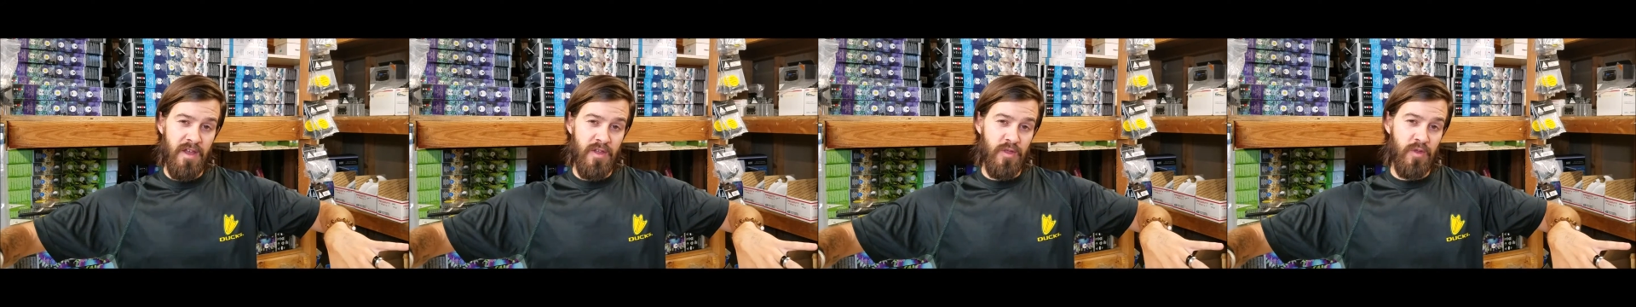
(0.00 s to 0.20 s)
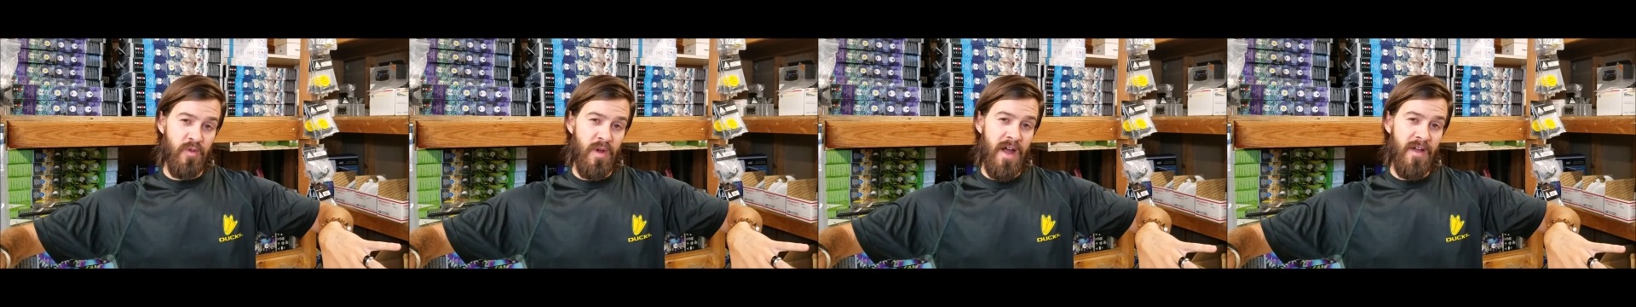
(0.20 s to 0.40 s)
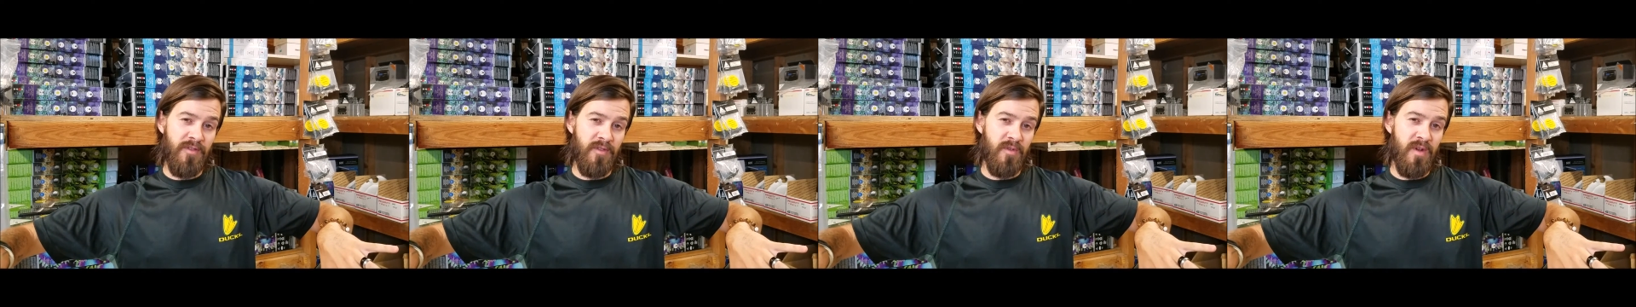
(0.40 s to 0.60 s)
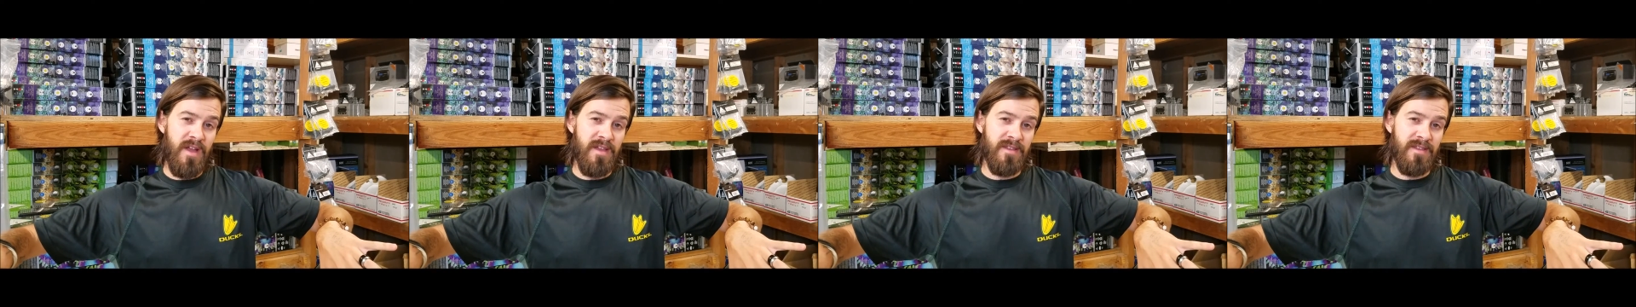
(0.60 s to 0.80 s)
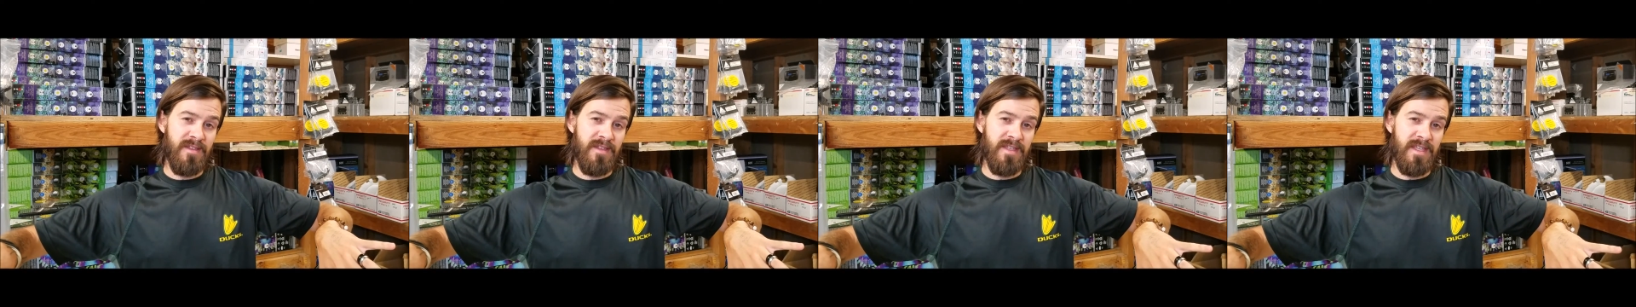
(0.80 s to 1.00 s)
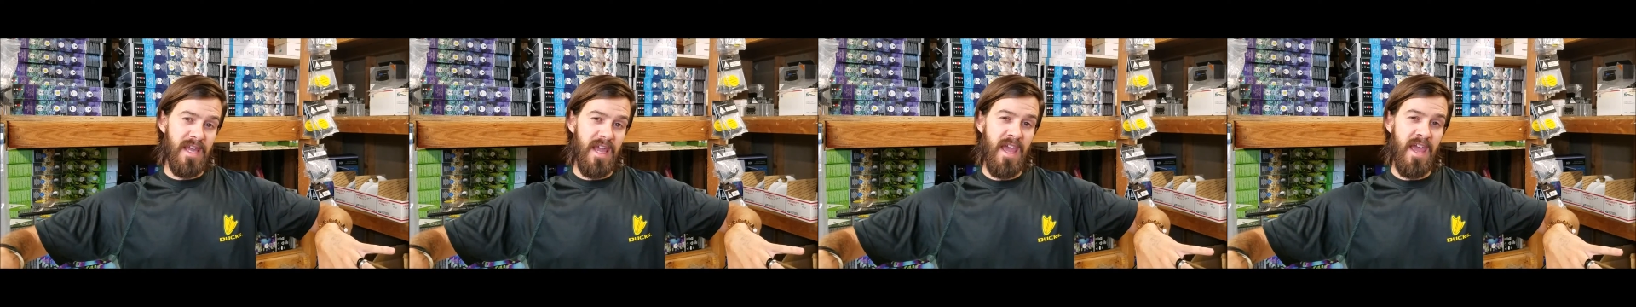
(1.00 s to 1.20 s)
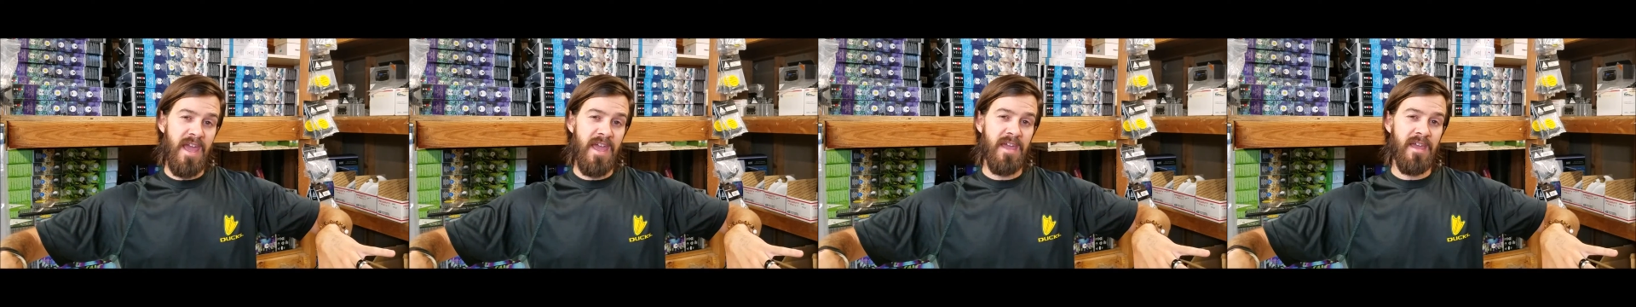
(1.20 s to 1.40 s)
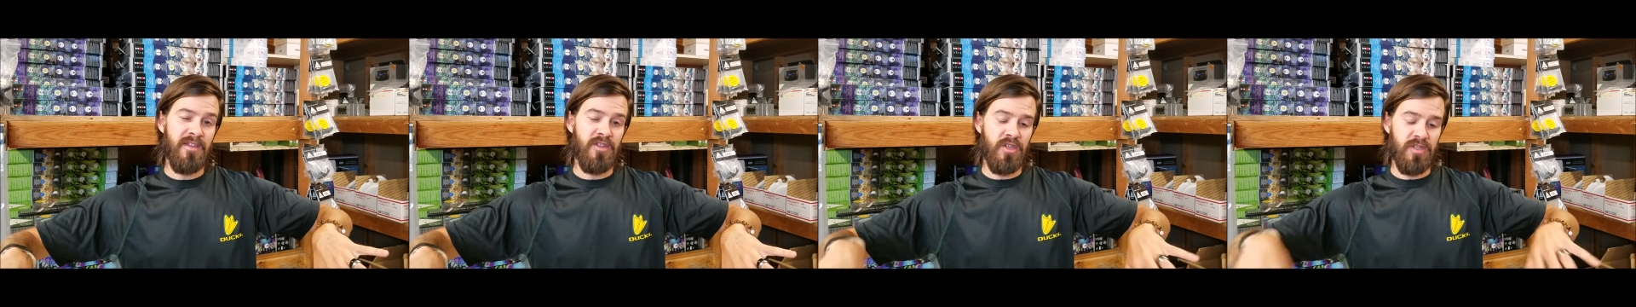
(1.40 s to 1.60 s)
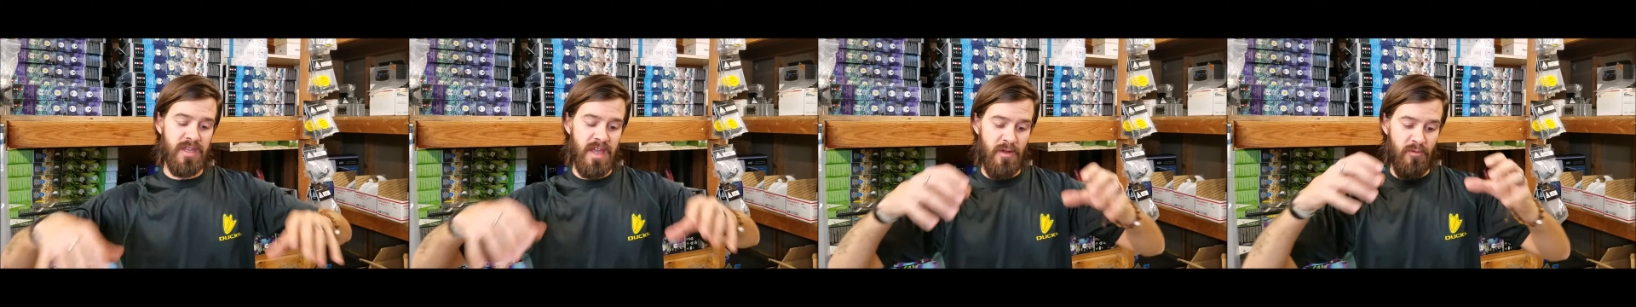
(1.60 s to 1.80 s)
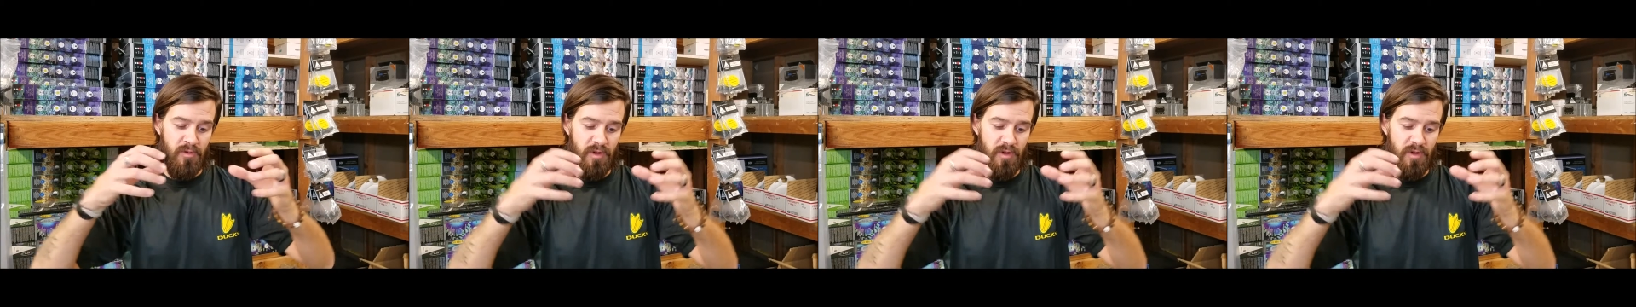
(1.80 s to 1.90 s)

throughout the rest of the tank, and just have